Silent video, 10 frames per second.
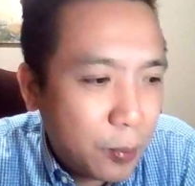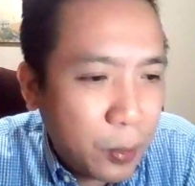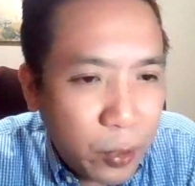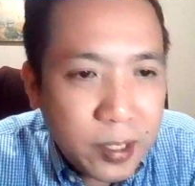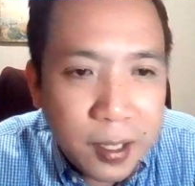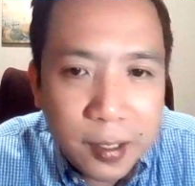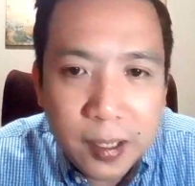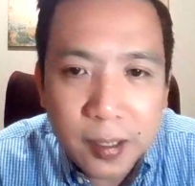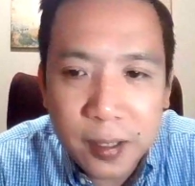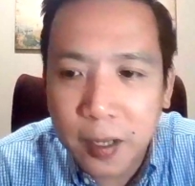We
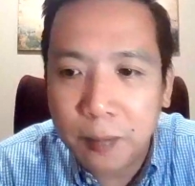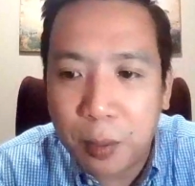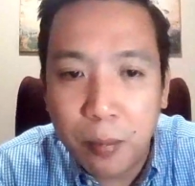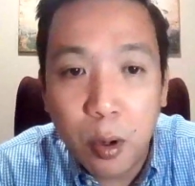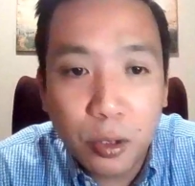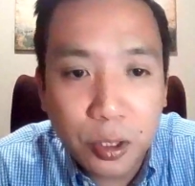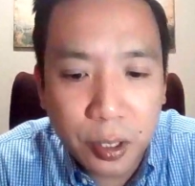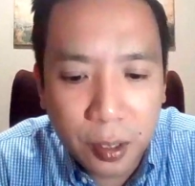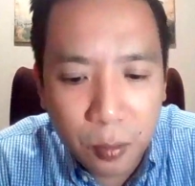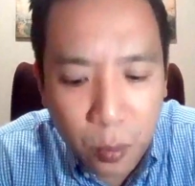recently did a
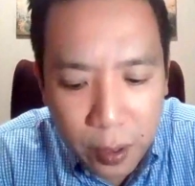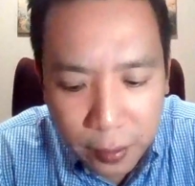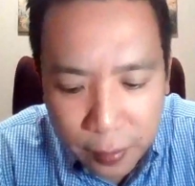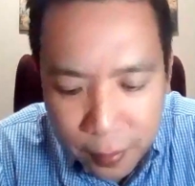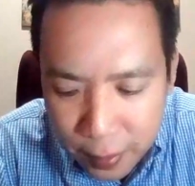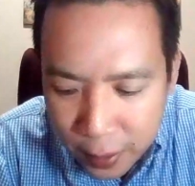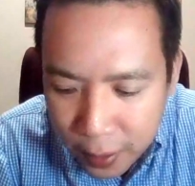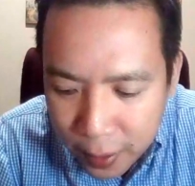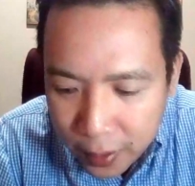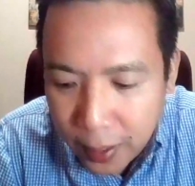promotion with
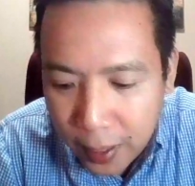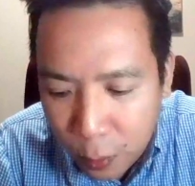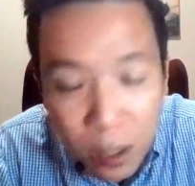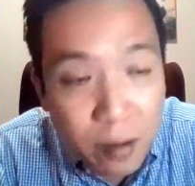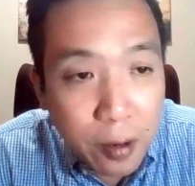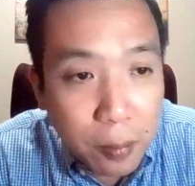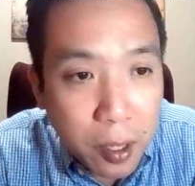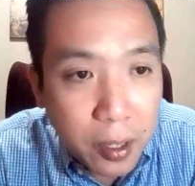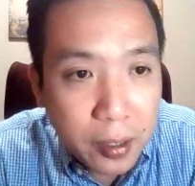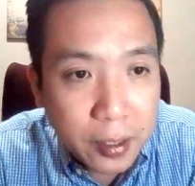uh, one of our
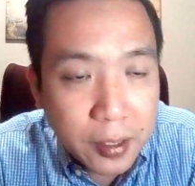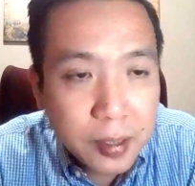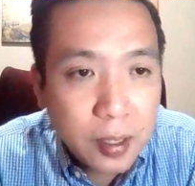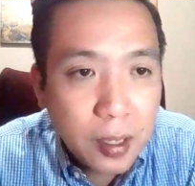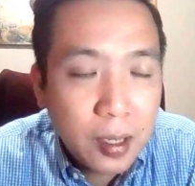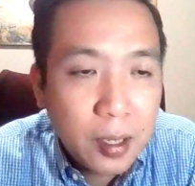partners,